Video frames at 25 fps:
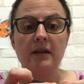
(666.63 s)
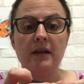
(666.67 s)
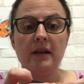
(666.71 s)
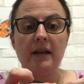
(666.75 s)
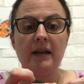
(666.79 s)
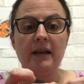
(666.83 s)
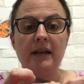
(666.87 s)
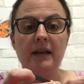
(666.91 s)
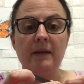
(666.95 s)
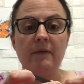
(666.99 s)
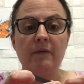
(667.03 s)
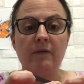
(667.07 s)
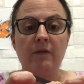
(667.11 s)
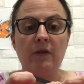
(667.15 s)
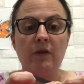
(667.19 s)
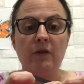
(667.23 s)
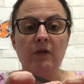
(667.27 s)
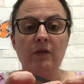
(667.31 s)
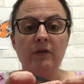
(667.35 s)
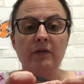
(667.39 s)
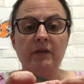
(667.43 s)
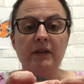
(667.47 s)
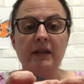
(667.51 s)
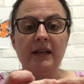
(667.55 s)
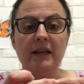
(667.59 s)
I keep
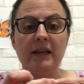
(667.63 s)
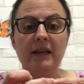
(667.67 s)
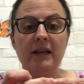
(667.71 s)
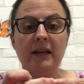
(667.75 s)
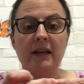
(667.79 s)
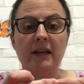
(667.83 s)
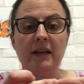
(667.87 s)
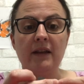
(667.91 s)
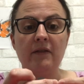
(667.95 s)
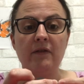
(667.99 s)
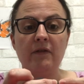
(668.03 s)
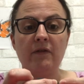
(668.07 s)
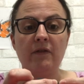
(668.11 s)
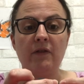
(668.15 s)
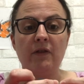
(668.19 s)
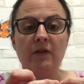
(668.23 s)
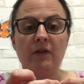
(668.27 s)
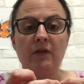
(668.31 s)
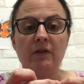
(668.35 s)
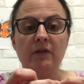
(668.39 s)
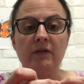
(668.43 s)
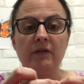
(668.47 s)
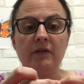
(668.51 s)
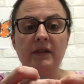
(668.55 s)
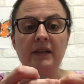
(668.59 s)
folding it and
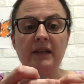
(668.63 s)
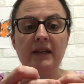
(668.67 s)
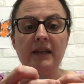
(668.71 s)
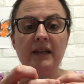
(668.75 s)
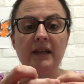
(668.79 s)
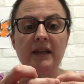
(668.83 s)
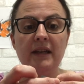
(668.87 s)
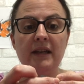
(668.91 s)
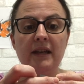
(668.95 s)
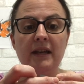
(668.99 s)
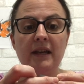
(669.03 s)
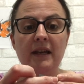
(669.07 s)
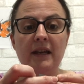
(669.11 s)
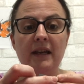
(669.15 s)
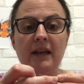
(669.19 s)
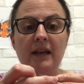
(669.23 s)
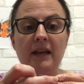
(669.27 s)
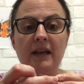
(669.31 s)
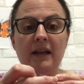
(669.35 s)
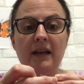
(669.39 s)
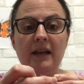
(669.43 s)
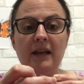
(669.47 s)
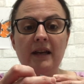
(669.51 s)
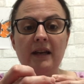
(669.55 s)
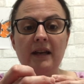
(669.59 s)
folding it.
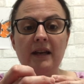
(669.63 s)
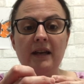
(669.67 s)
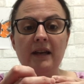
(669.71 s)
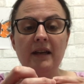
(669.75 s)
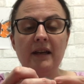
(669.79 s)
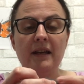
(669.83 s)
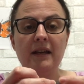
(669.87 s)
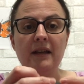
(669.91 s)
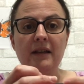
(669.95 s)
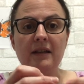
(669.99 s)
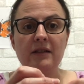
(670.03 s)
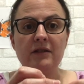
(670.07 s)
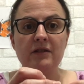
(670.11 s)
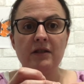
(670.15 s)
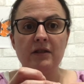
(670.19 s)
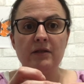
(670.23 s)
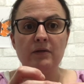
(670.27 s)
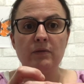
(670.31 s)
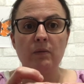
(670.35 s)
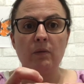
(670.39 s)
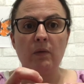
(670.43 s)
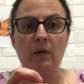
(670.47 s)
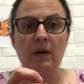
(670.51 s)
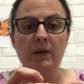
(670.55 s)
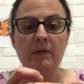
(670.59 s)
Just
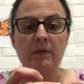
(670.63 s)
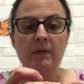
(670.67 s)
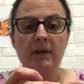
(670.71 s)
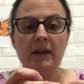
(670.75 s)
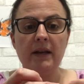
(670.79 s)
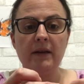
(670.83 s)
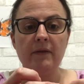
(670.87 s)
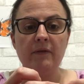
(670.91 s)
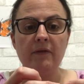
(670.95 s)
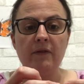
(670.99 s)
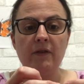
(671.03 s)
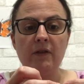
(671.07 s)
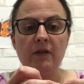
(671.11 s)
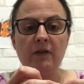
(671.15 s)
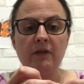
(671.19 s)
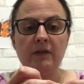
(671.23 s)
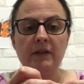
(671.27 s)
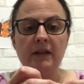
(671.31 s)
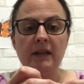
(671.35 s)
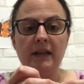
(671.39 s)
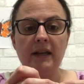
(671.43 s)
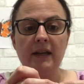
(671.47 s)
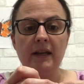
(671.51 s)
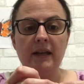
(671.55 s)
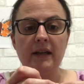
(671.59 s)
one way I'm
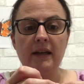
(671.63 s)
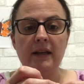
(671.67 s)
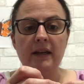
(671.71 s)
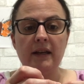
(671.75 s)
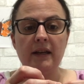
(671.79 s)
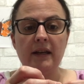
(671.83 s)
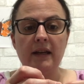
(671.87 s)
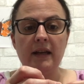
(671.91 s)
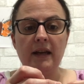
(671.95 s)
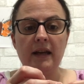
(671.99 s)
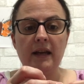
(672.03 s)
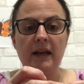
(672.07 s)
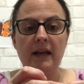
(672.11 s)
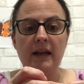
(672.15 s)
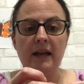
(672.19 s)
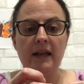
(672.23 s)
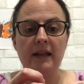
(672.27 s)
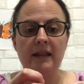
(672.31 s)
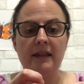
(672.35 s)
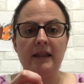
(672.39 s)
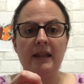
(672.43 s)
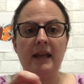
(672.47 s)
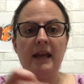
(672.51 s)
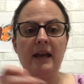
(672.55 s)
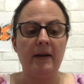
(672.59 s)
folding it,
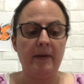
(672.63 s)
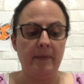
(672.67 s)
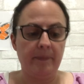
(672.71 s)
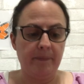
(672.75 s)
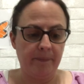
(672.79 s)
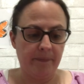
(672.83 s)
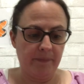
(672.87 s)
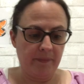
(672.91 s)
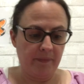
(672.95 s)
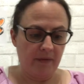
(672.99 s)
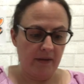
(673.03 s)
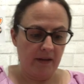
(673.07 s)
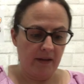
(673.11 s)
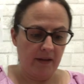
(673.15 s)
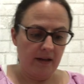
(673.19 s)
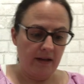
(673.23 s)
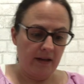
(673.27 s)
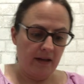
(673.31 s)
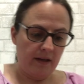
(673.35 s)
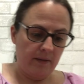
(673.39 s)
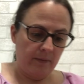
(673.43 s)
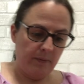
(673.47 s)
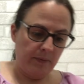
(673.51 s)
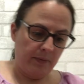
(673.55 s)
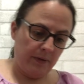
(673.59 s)
and there.
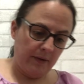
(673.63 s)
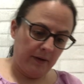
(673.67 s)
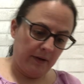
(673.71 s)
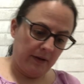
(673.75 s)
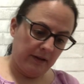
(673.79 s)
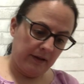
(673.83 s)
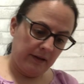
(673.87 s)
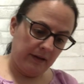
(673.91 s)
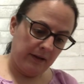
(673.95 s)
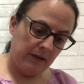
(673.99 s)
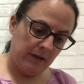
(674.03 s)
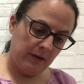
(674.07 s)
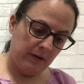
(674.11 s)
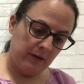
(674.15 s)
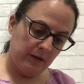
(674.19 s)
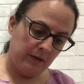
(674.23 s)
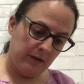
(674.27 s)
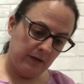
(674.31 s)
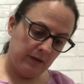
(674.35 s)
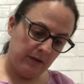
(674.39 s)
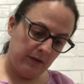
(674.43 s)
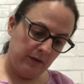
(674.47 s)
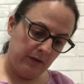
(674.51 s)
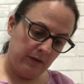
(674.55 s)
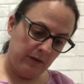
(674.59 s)
Put a little
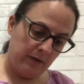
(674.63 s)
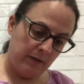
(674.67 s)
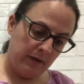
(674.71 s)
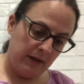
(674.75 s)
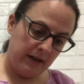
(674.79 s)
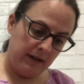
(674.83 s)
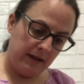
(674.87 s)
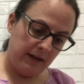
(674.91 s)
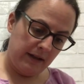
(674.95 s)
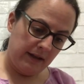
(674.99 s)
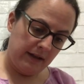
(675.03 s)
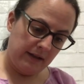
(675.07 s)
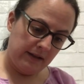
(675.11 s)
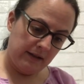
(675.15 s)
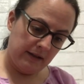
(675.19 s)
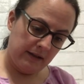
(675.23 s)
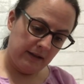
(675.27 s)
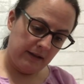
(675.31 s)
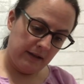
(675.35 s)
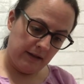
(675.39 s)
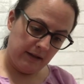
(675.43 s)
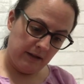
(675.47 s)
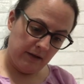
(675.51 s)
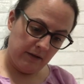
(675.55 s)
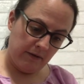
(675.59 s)
glue where you think the
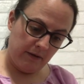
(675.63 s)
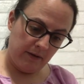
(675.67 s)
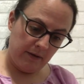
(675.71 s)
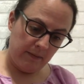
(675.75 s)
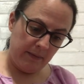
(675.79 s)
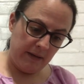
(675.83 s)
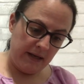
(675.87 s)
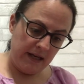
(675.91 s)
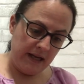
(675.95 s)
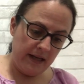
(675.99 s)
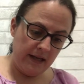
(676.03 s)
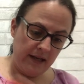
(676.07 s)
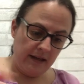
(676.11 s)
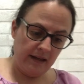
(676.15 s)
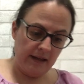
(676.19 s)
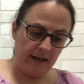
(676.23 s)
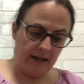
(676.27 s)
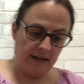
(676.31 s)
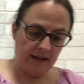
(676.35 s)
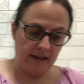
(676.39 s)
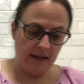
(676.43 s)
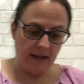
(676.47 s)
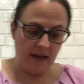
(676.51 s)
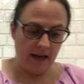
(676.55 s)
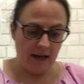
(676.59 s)
tongue would be,
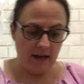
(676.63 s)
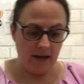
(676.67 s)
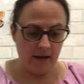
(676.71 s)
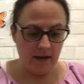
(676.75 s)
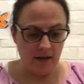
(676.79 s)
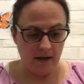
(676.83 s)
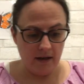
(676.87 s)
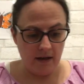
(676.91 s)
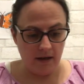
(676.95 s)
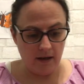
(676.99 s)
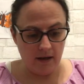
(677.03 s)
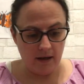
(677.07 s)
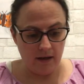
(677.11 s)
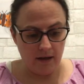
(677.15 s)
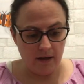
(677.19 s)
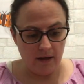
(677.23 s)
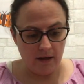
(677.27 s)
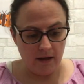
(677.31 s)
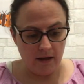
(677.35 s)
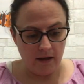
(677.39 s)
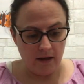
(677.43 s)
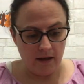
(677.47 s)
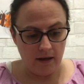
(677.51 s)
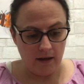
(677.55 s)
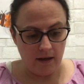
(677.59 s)
like that.
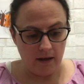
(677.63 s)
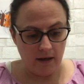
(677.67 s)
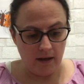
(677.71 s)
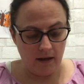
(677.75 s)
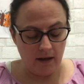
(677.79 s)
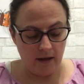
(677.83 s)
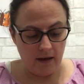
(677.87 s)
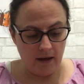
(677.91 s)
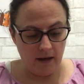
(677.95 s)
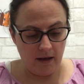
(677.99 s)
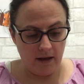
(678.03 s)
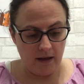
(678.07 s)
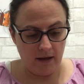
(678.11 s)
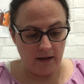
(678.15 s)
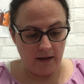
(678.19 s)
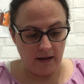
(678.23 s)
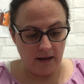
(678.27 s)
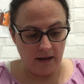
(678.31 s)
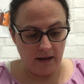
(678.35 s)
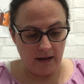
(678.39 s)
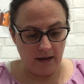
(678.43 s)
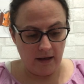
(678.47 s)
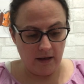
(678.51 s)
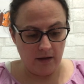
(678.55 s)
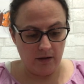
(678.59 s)
And
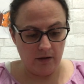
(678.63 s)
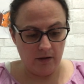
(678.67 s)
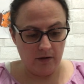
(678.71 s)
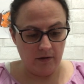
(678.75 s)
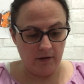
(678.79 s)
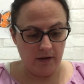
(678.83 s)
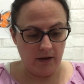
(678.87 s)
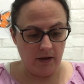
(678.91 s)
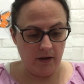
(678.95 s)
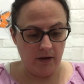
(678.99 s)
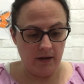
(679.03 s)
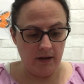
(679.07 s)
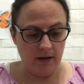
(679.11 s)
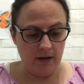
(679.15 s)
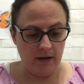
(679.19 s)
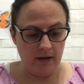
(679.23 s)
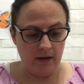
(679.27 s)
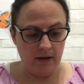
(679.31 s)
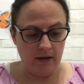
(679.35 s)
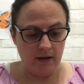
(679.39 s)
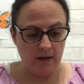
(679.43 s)
then I glue it on.